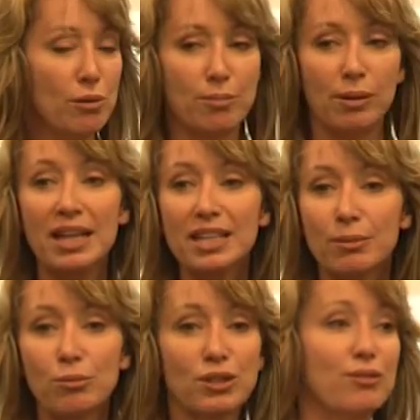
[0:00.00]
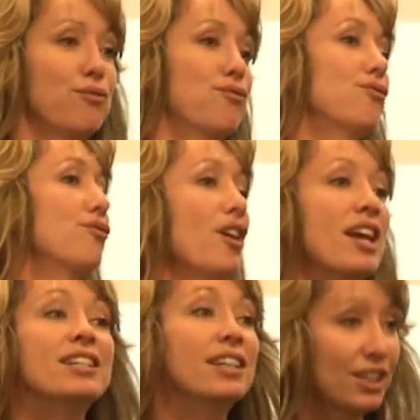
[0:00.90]
Her replacement was
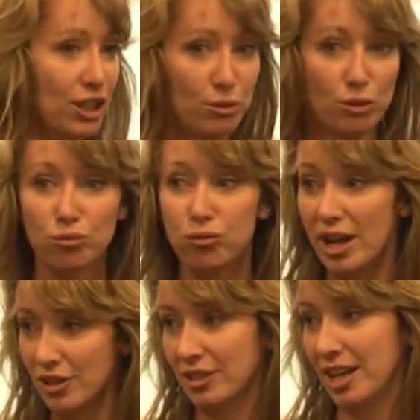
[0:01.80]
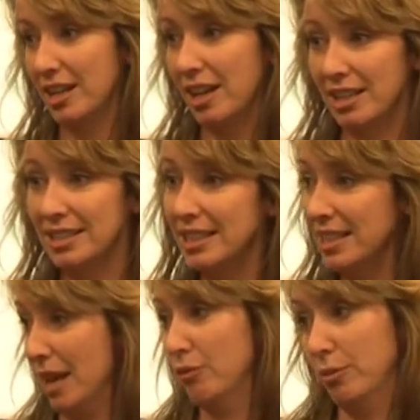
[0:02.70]
frantic. She was right on deadline and
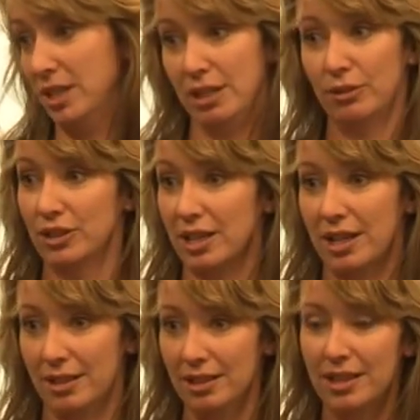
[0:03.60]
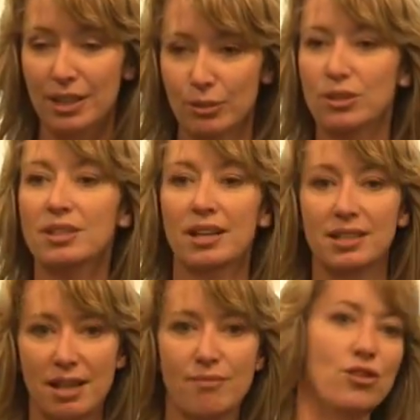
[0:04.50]
didn't have her material together. This was like
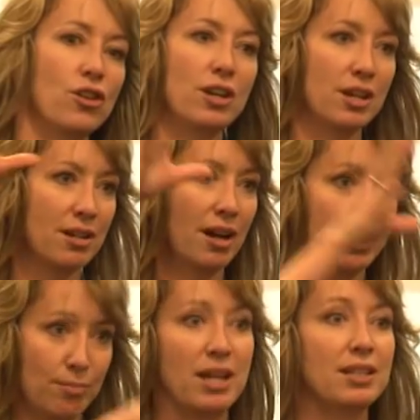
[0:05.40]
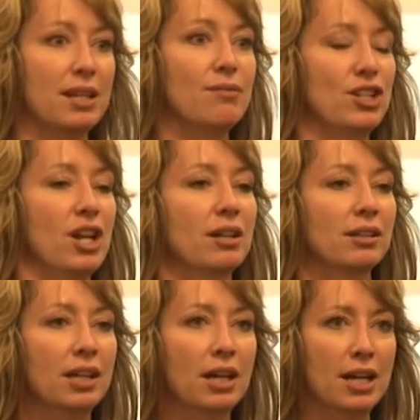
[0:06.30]
7:30 at night, main TV channel.